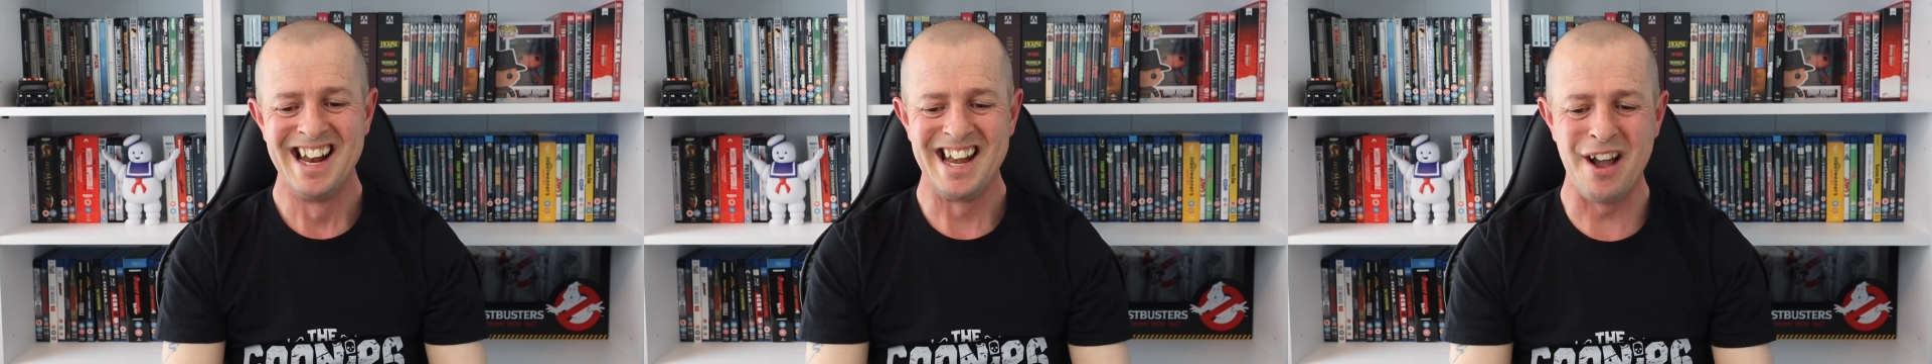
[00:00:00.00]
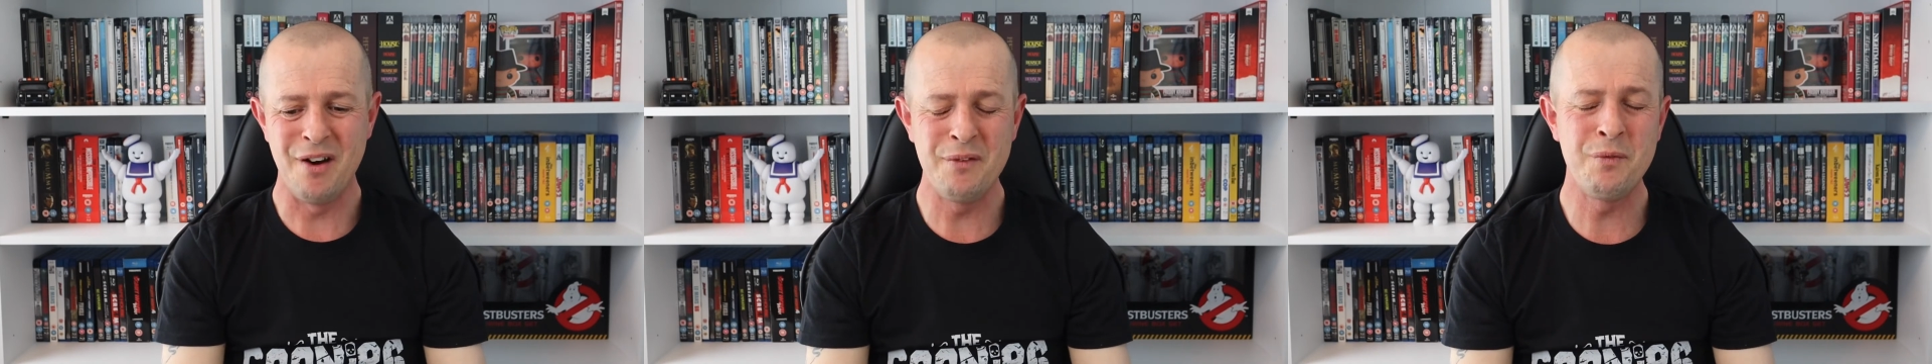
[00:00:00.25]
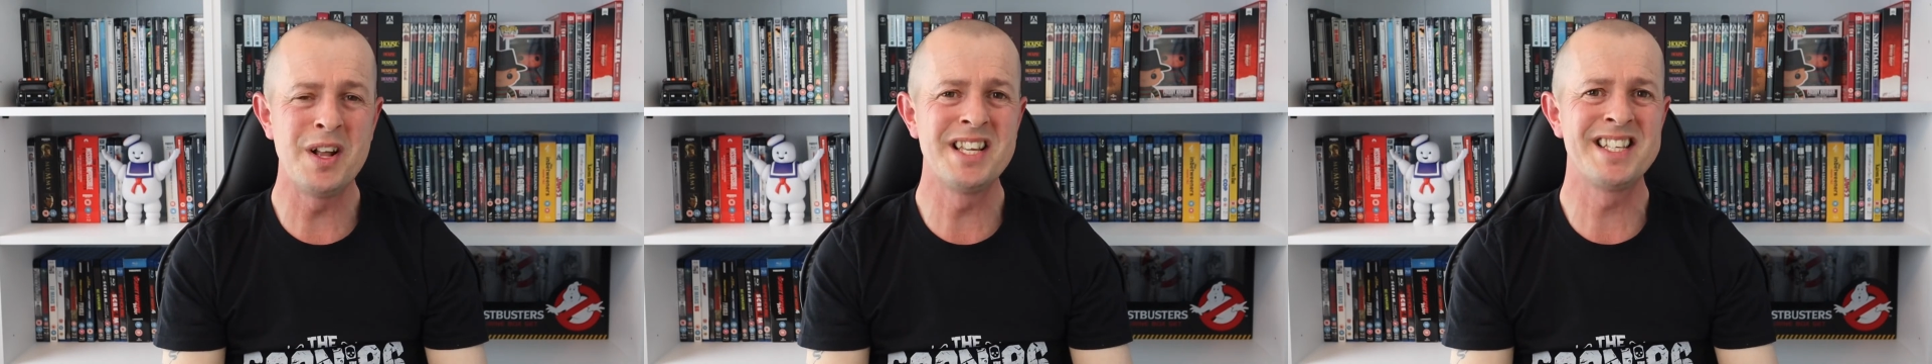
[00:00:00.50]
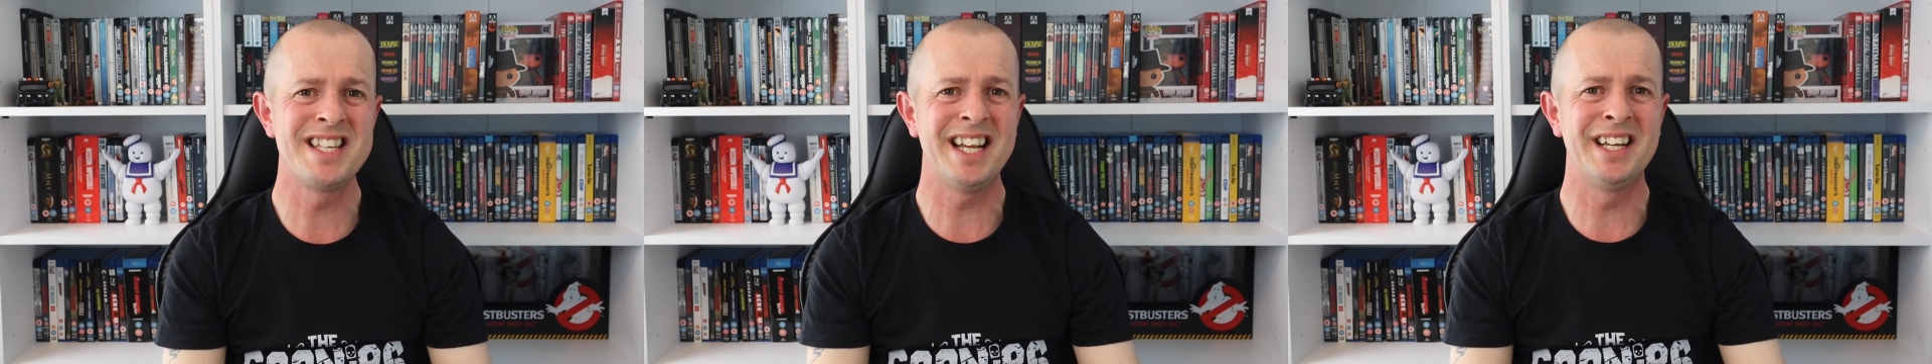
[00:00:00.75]
Now, I've won
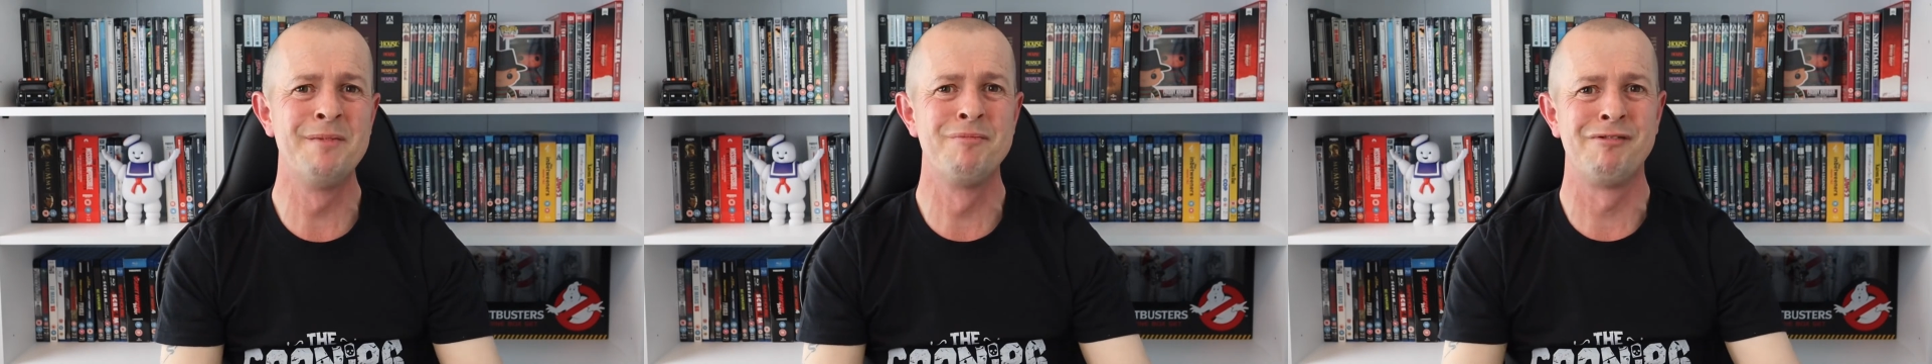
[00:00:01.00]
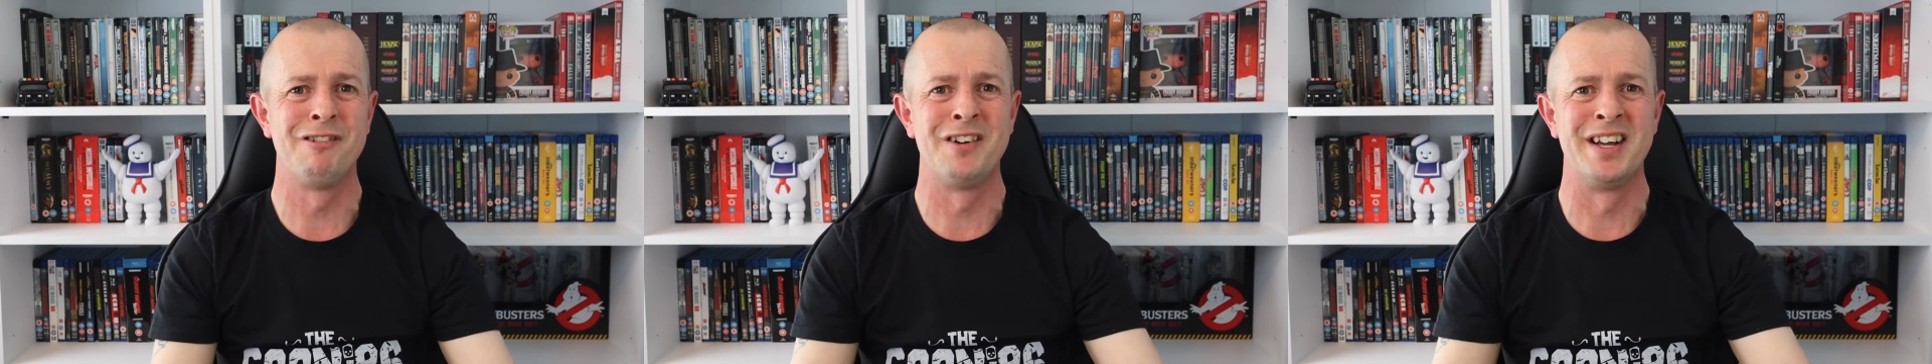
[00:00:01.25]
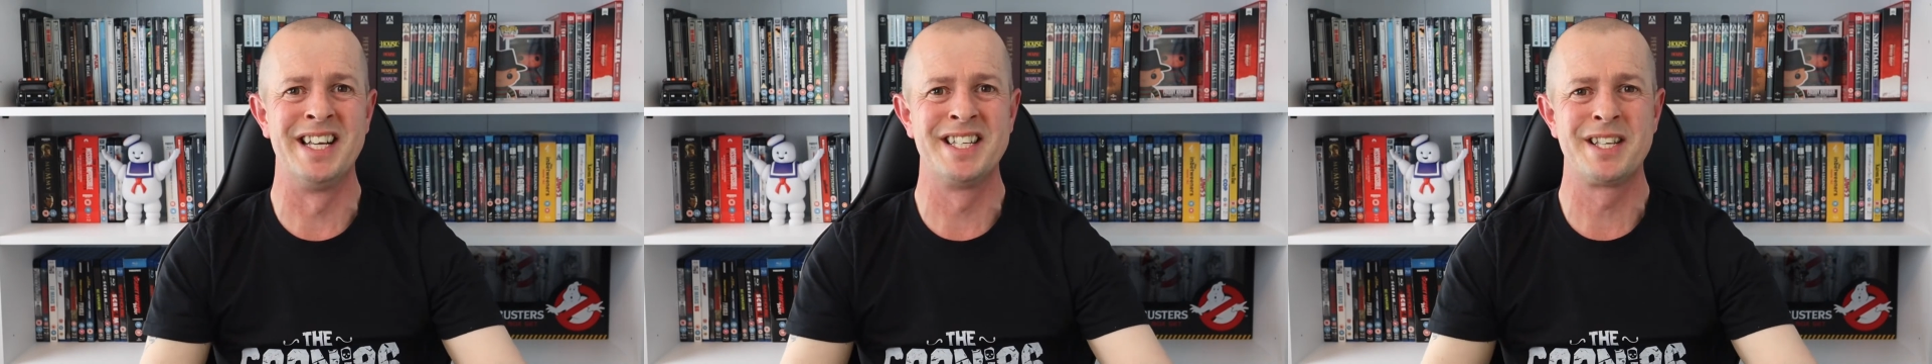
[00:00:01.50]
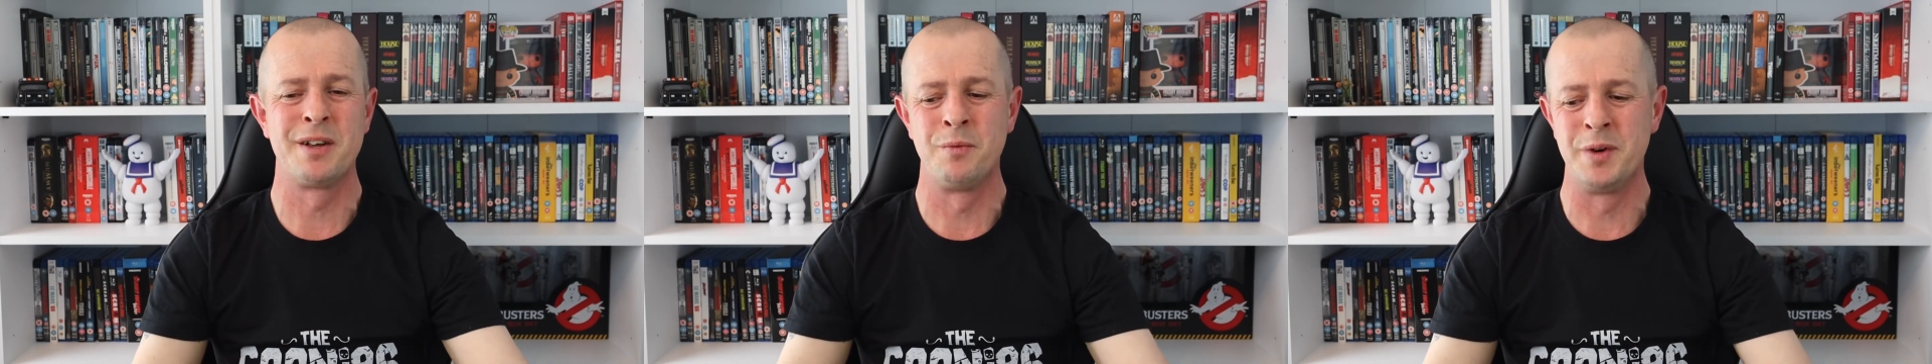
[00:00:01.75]
second
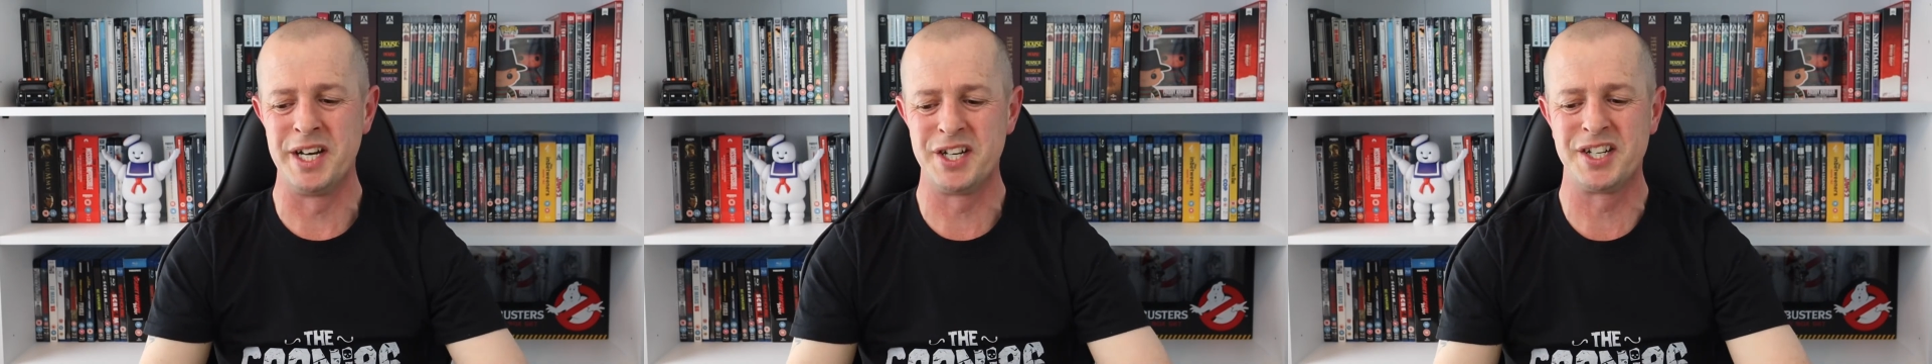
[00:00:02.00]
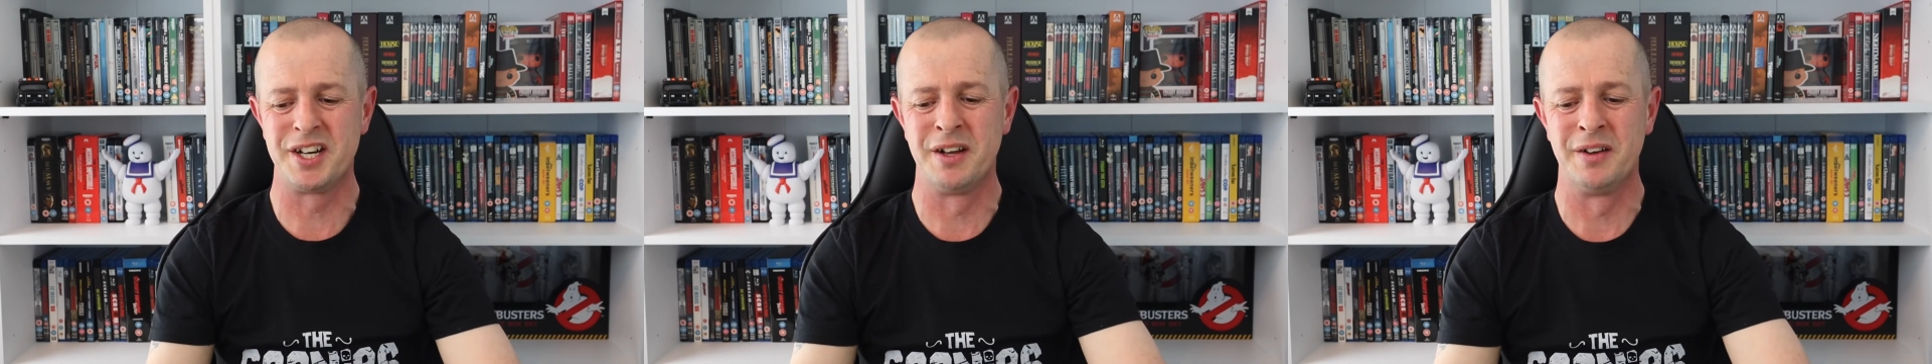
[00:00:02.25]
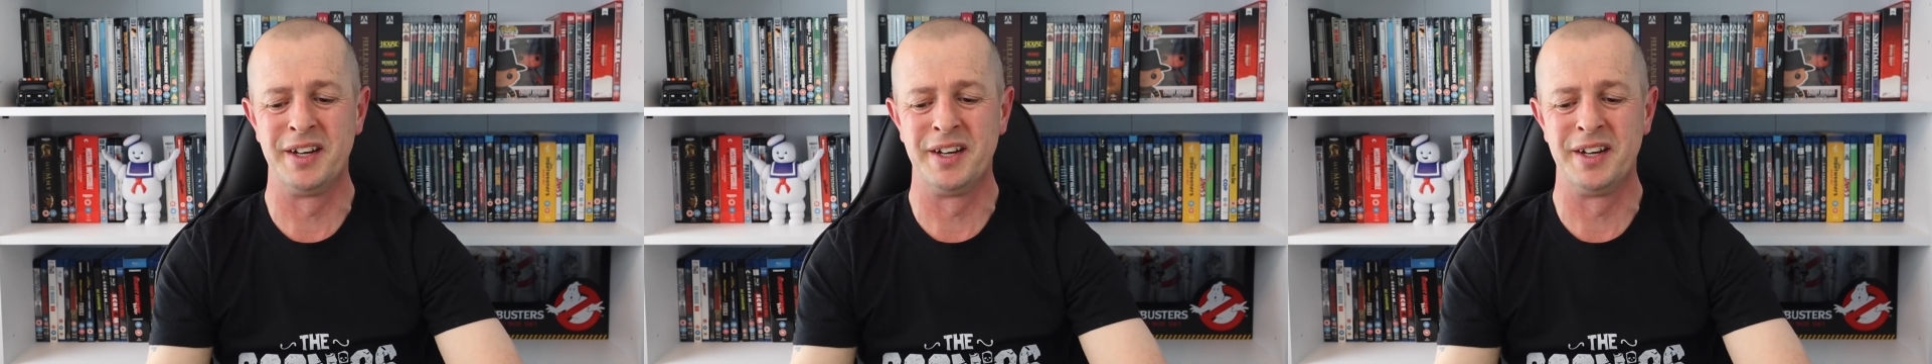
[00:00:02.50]
prize, which